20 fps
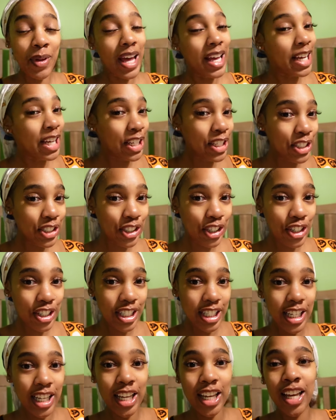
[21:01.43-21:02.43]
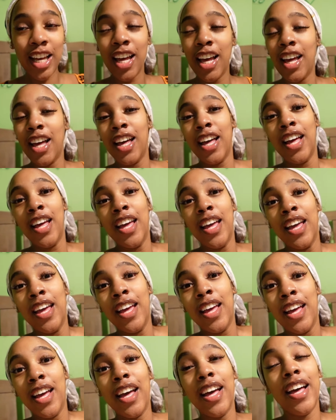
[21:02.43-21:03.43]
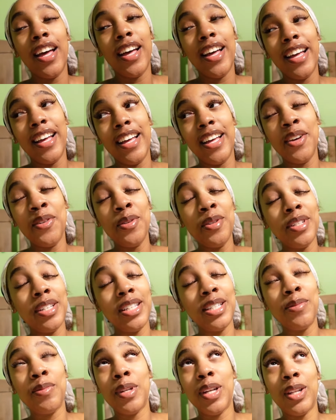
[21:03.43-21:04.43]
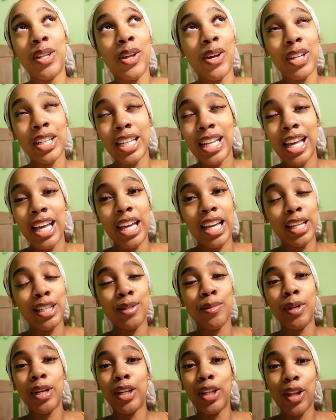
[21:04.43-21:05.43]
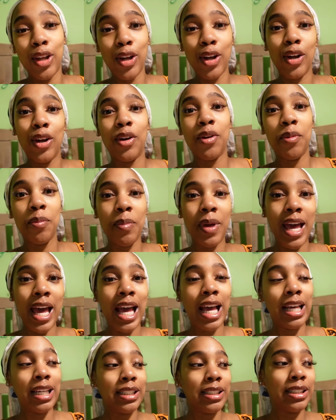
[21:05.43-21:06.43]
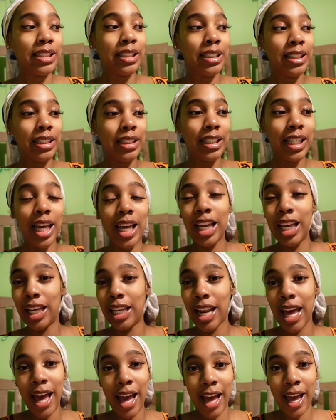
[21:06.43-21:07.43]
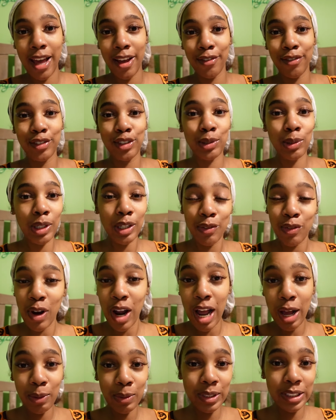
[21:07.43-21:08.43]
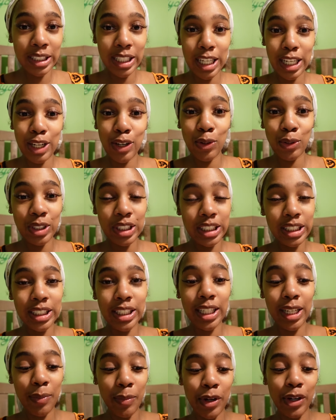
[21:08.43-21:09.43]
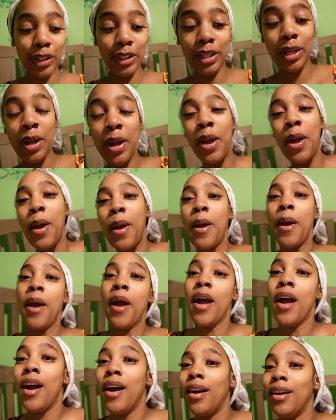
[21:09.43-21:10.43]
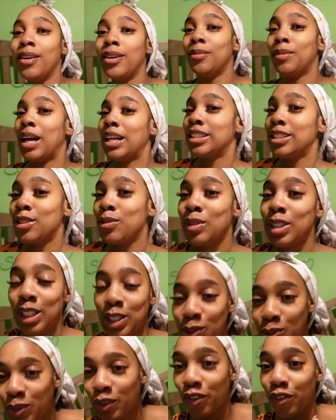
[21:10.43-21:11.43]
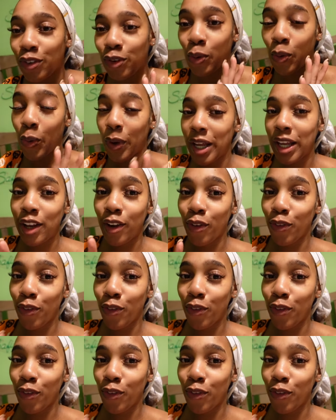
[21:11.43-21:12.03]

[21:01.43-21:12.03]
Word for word: back in Jersey. It, it's been a long day. It's been a long past day and a half. twenty-four hours in Ocean City, Maryland. Um, I just want to do a quick